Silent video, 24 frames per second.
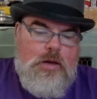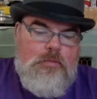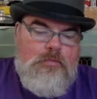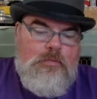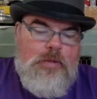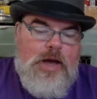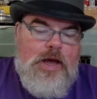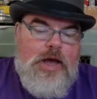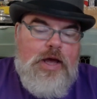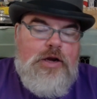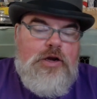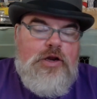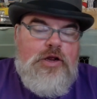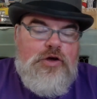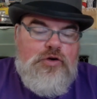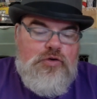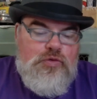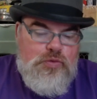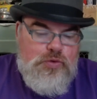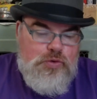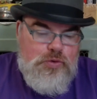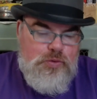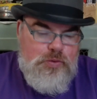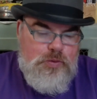My idea
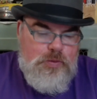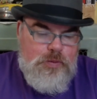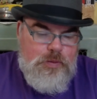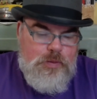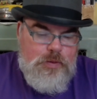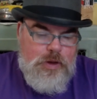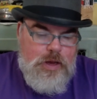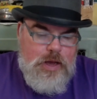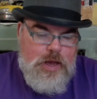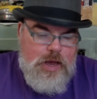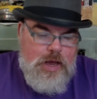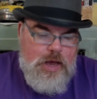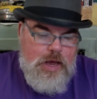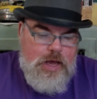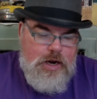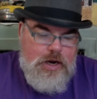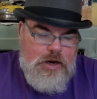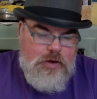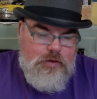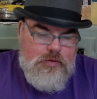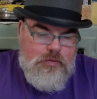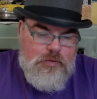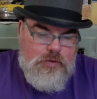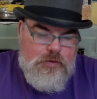grew, and
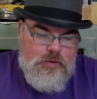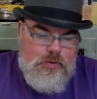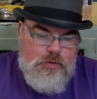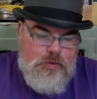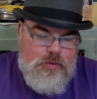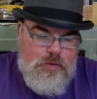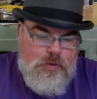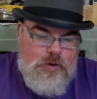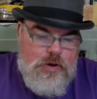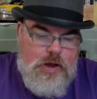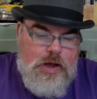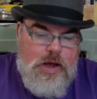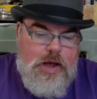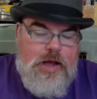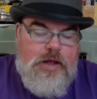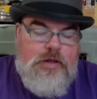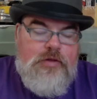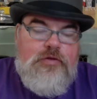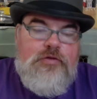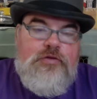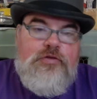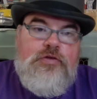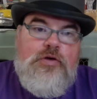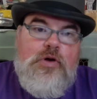it grew.
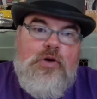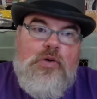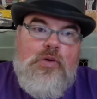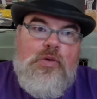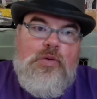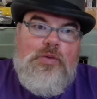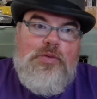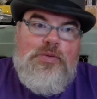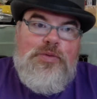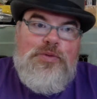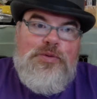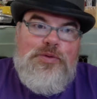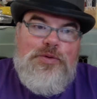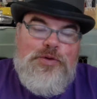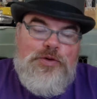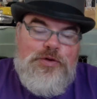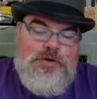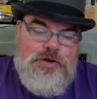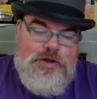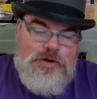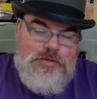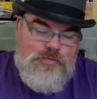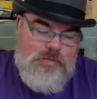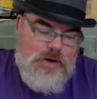And so
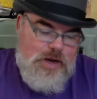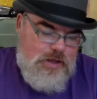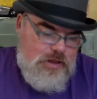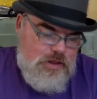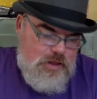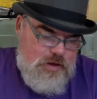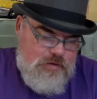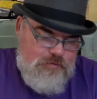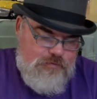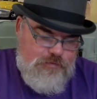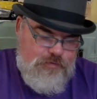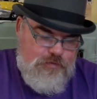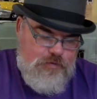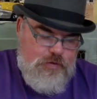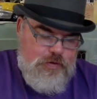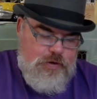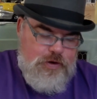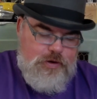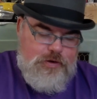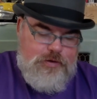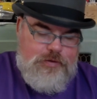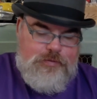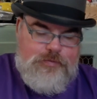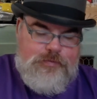did my love for
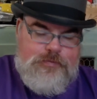it.